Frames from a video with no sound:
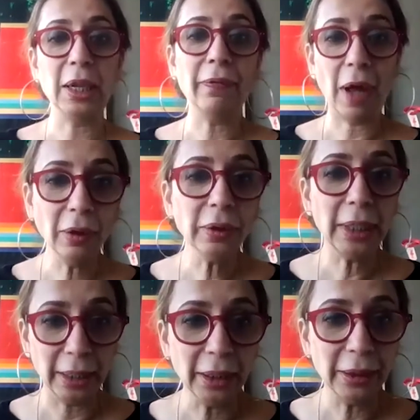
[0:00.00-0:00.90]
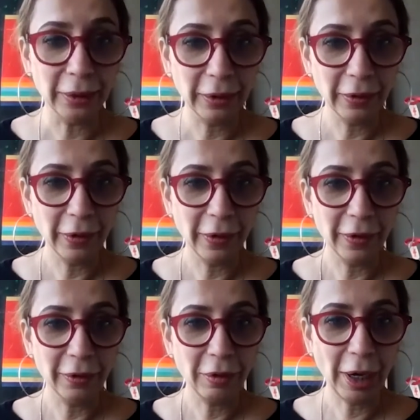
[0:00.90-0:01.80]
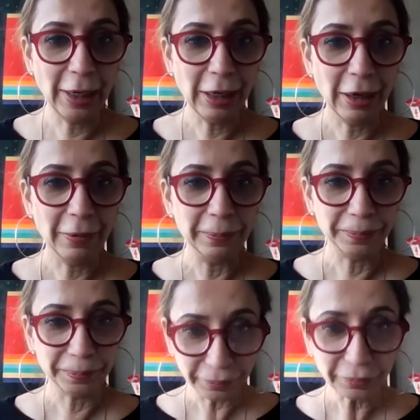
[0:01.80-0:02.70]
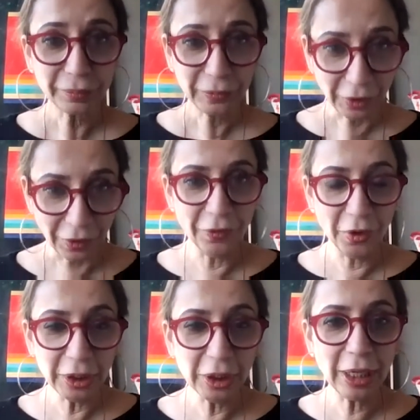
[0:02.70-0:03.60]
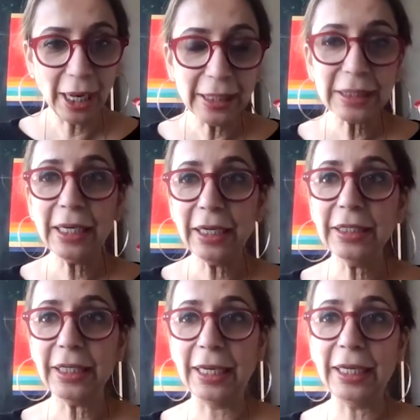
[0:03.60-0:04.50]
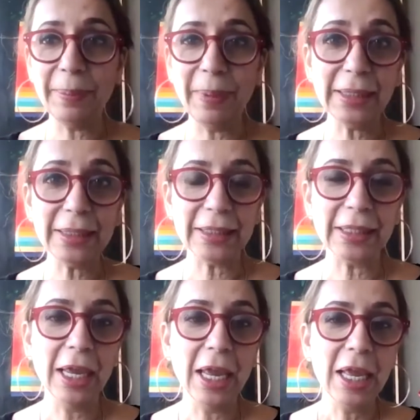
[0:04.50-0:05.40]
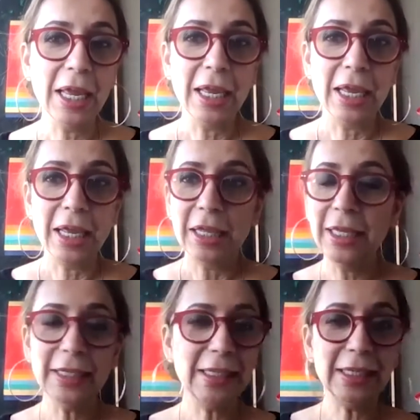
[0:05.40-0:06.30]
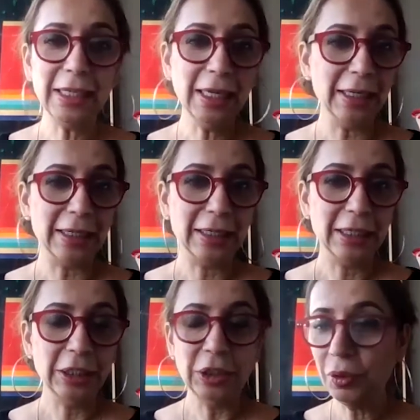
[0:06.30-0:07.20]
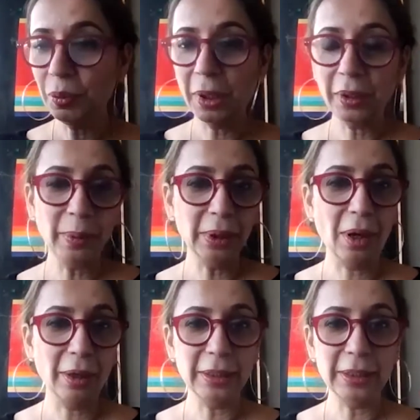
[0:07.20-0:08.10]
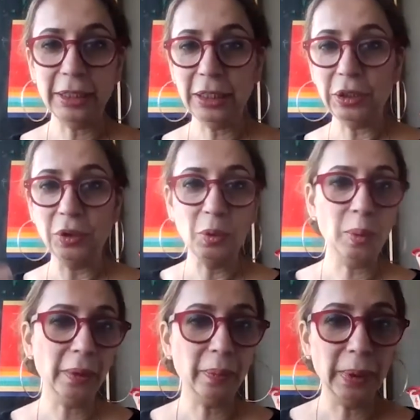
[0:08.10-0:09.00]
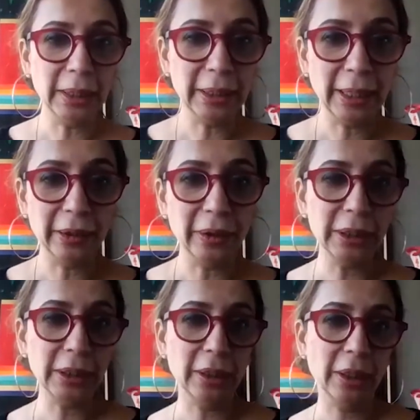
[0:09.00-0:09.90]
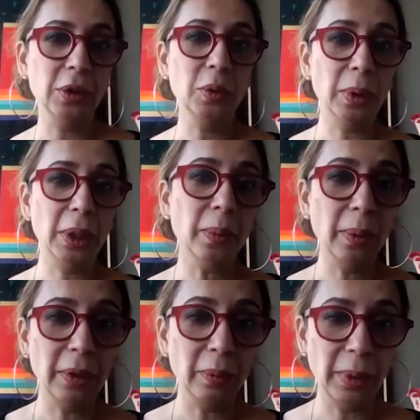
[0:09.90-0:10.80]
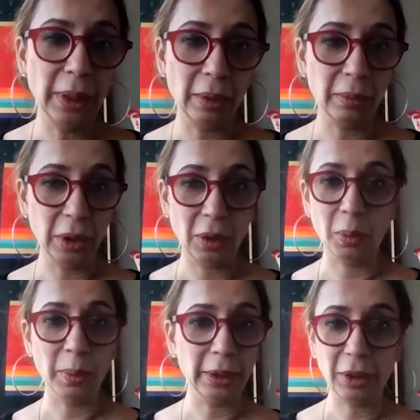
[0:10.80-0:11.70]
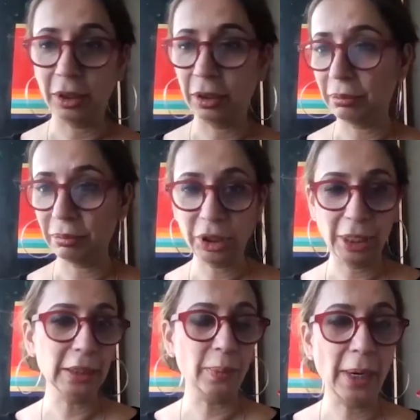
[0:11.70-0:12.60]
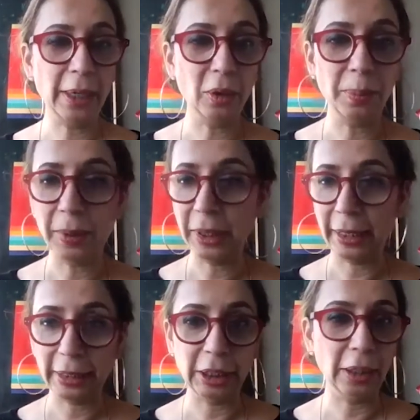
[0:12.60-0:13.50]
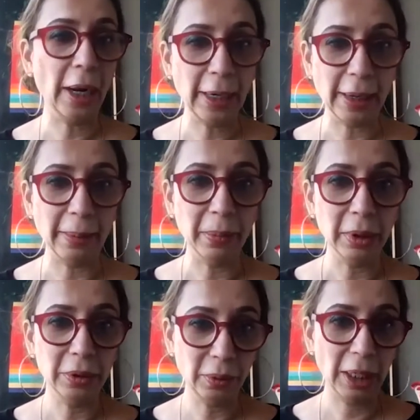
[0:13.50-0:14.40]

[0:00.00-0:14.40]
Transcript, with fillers: yourself out there right for your uh, clients in a daily basis. This is it. You work with honesty, you work with integrity, and you work with, with you know with your chest wide open, like here I am